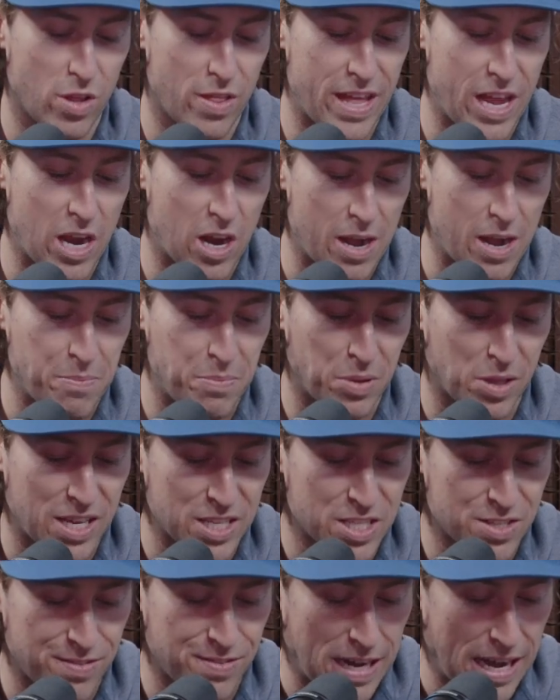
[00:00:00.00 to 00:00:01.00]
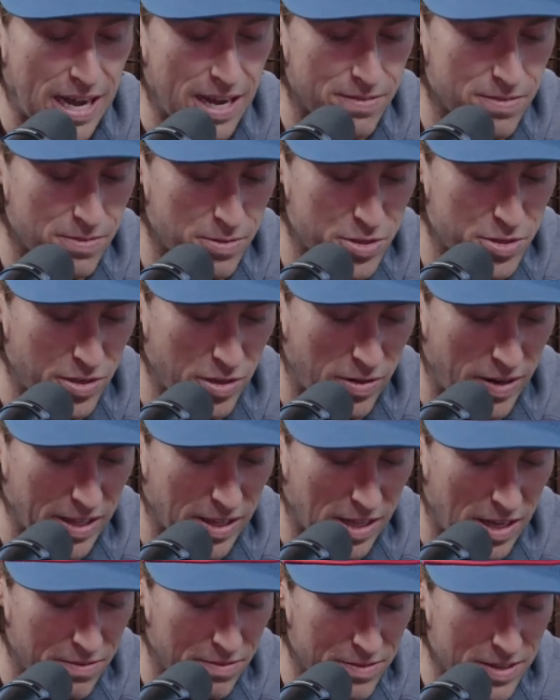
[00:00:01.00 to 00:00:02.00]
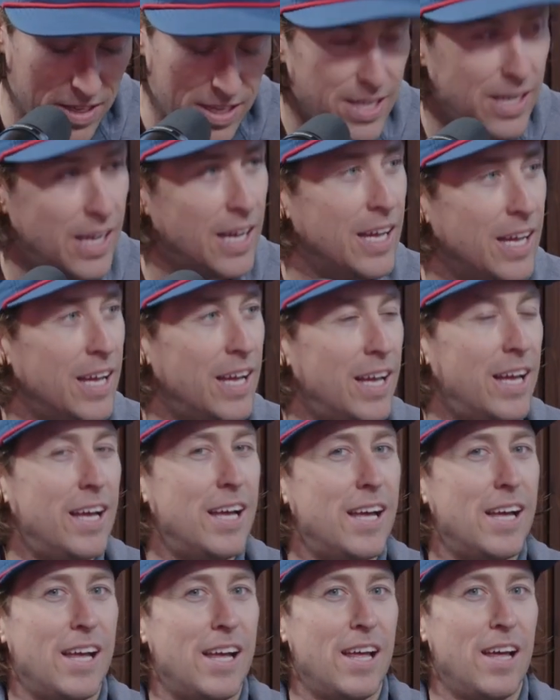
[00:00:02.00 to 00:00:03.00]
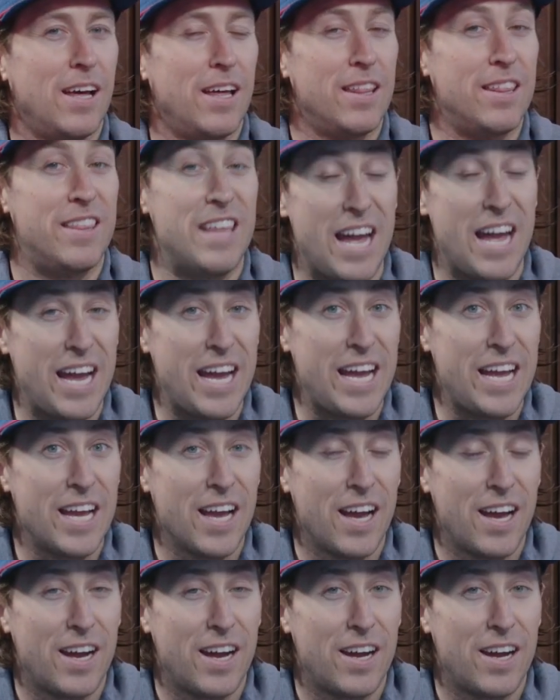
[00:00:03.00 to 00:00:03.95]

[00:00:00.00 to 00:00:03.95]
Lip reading: They are a +5, which you know I love. They